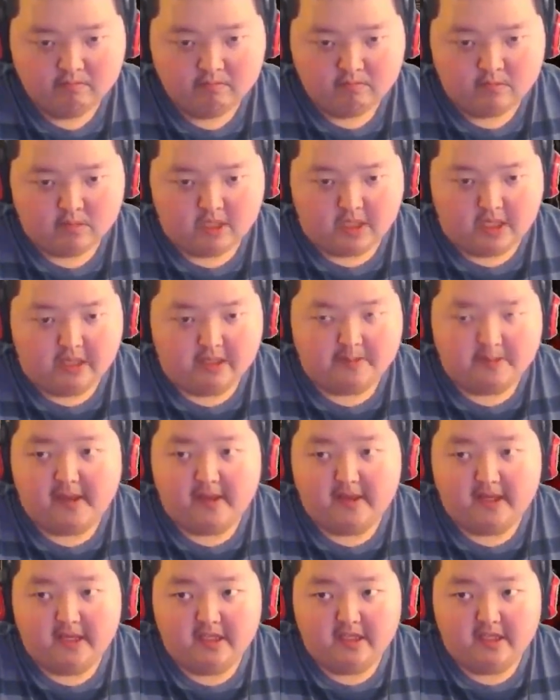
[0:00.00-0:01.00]
Then it's
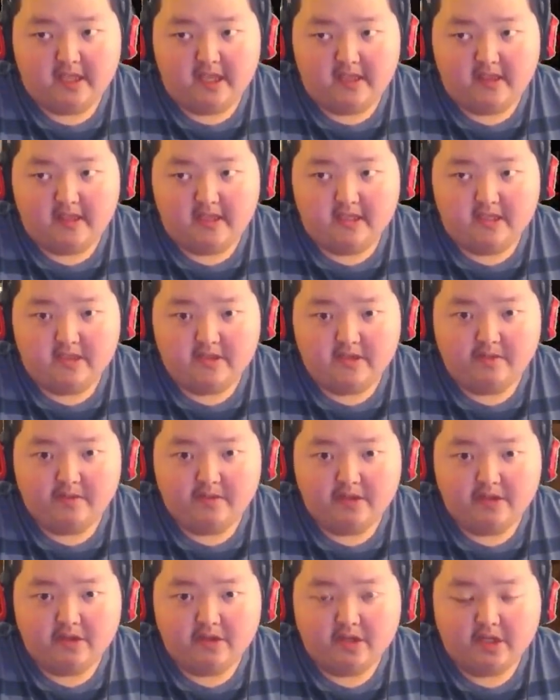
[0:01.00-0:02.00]
pro then that then it's
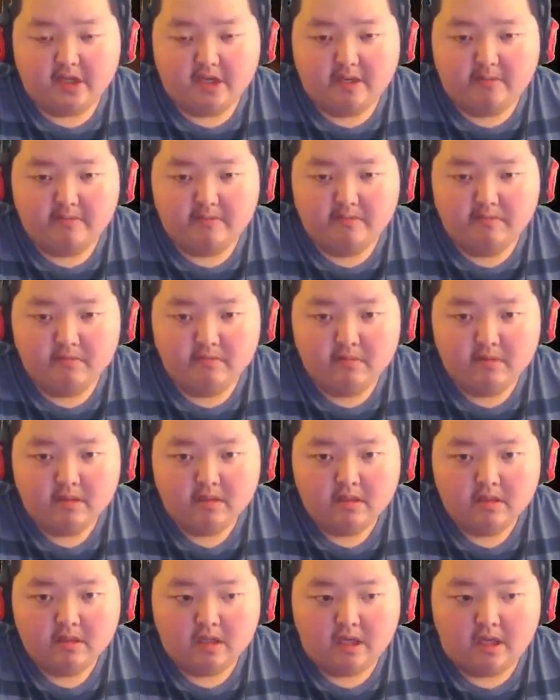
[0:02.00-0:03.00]
doing its job,
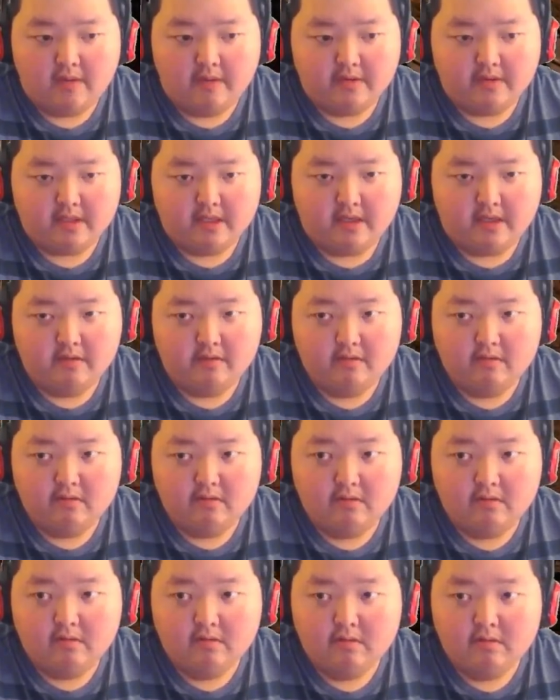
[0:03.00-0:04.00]
I would say.
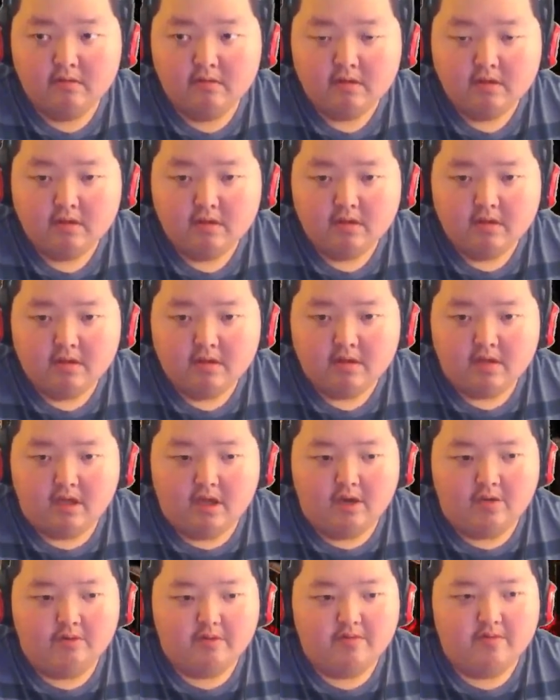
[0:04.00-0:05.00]

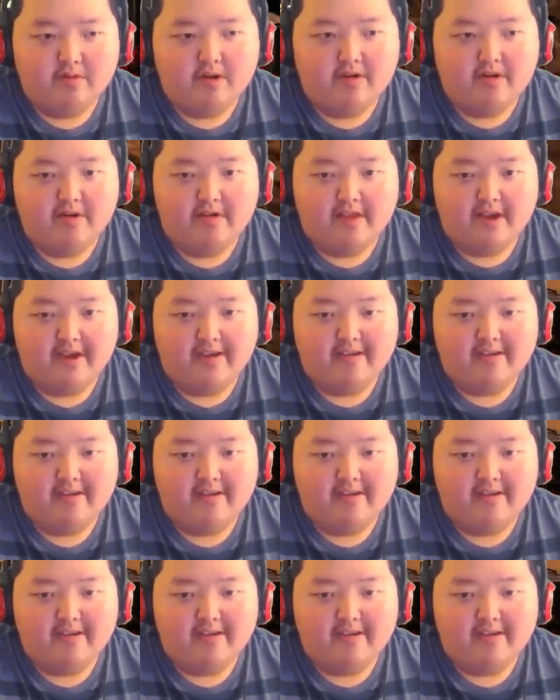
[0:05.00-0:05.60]
Oh, we're already there.